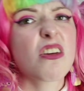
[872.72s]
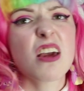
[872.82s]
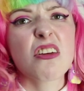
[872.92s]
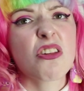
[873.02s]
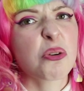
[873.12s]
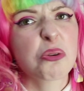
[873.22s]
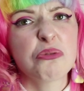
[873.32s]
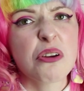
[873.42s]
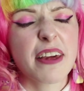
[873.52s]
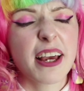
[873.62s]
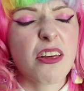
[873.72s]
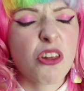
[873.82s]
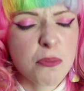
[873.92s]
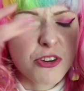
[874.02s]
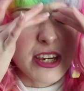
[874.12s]
It's so confusing. It's
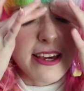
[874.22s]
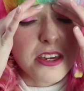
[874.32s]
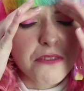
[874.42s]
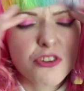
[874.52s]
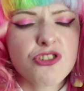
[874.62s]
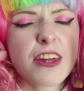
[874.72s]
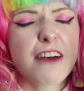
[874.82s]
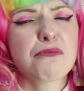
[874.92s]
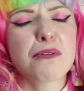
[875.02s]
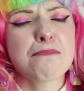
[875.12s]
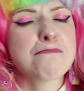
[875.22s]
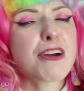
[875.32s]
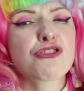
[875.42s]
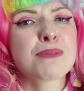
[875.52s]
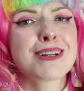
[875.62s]
so much easier if you just have
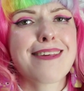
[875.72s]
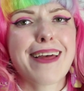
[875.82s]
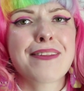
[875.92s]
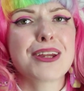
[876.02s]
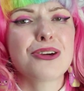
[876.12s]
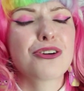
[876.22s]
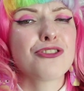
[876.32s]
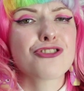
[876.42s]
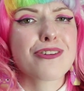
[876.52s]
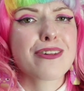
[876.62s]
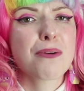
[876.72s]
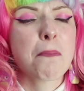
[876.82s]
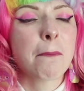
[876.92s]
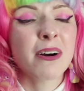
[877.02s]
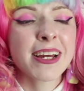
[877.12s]
measurements and then you can just
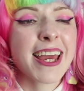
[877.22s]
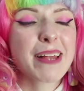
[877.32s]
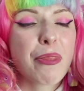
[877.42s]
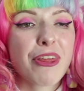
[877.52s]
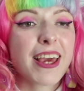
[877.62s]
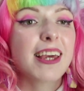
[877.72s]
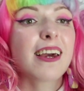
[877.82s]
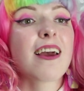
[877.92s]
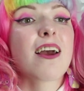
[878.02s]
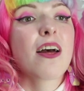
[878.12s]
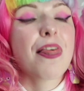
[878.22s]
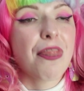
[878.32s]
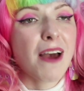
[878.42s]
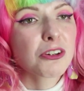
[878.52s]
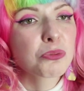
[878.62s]
buy it and think
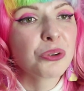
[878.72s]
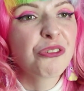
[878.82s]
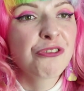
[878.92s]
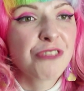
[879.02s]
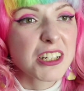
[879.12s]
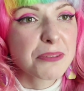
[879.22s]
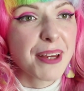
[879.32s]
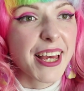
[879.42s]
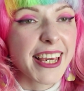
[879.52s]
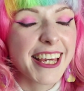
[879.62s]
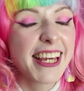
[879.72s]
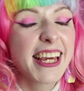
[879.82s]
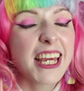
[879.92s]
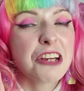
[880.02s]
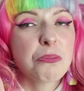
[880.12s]
that will fit me
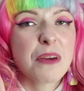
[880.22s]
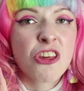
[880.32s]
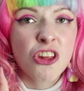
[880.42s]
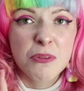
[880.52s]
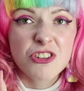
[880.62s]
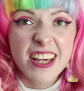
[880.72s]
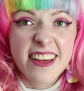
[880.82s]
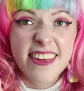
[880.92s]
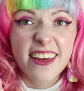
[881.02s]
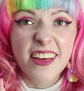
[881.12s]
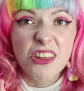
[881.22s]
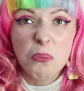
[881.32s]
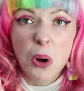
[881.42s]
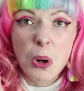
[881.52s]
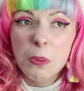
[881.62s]
it'll be so much easier. So I'm
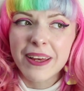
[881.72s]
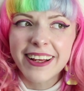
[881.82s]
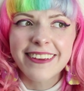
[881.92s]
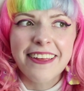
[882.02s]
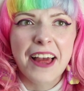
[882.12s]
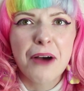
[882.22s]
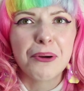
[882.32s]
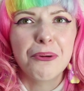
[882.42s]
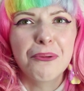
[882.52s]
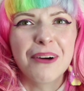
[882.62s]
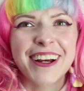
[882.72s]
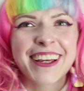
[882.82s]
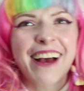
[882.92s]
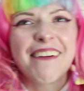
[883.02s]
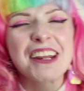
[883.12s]
hoping that's how it will work
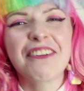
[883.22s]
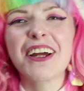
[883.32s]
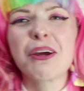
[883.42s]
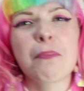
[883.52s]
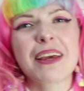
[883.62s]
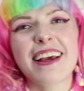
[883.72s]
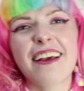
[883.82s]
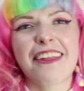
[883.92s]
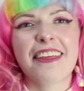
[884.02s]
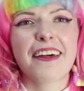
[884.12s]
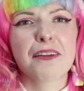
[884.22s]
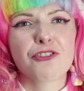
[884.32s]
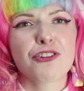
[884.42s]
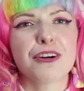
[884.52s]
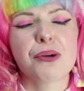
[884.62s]
out anyway, and it'll be easier than
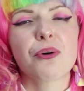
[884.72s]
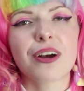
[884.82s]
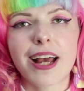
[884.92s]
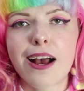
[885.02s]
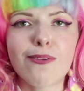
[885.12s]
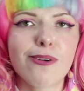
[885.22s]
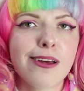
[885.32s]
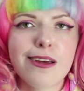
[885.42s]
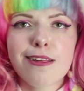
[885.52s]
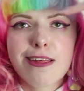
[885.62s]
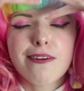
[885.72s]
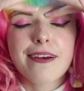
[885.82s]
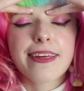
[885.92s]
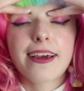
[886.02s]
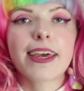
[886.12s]
trying to work out
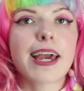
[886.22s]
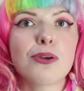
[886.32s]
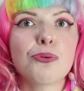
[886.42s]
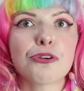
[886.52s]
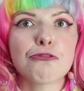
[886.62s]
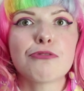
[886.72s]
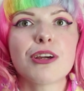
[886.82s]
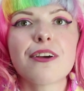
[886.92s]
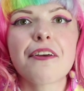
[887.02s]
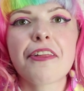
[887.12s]
sizing and getting all confused.